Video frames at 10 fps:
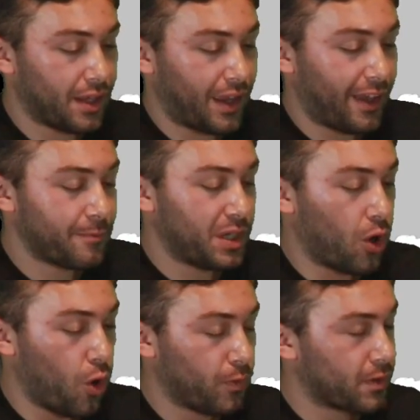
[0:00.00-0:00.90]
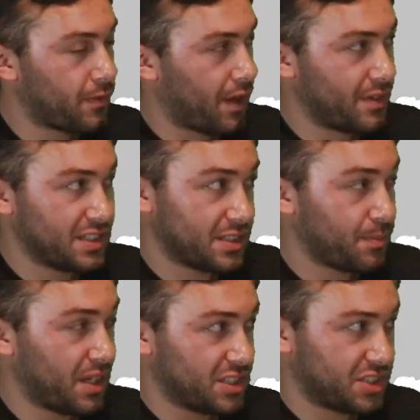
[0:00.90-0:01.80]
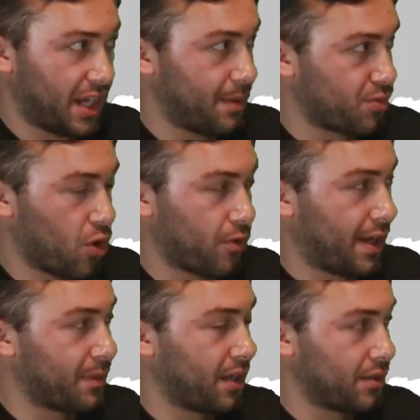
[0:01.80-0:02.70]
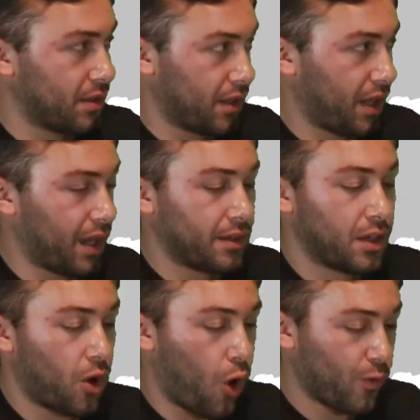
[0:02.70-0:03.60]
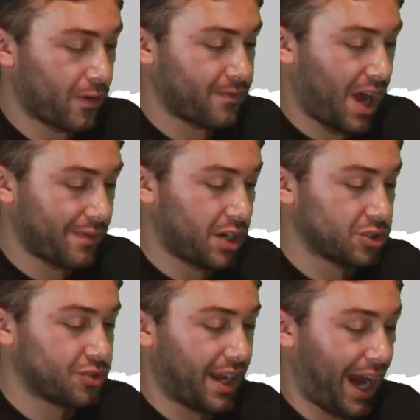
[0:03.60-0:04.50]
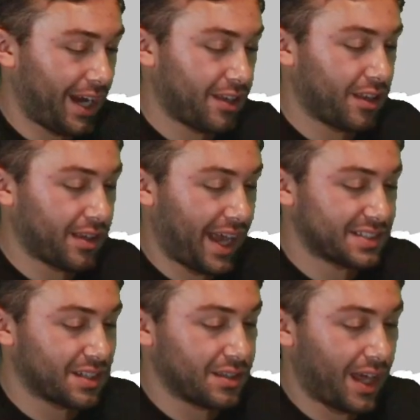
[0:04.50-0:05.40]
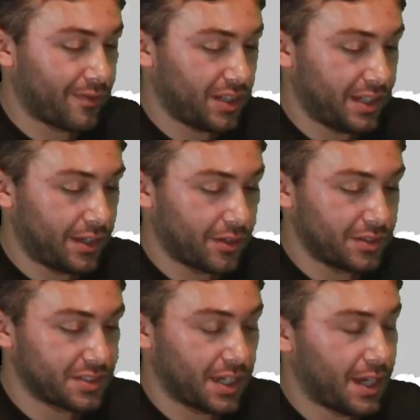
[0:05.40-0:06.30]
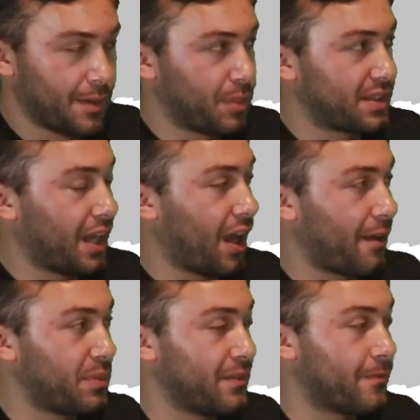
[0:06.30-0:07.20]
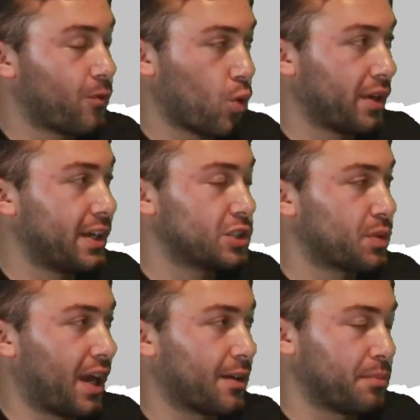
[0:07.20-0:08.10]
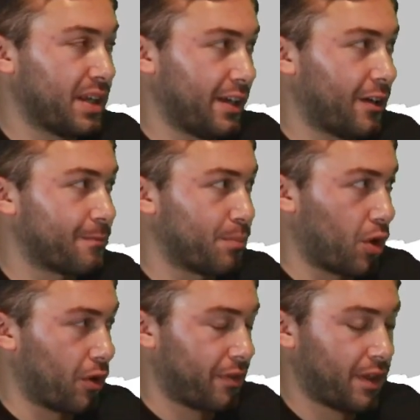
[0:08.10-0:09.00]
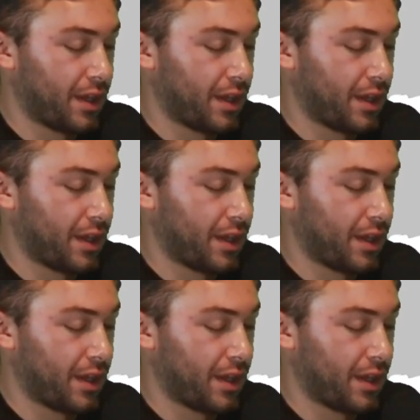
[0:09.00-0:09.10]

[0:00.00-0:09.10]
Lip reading: They have been over 5. This has been a steady program that, again, over 500, 8 of the last 11 years, but they have been 4 years without a playoff berth.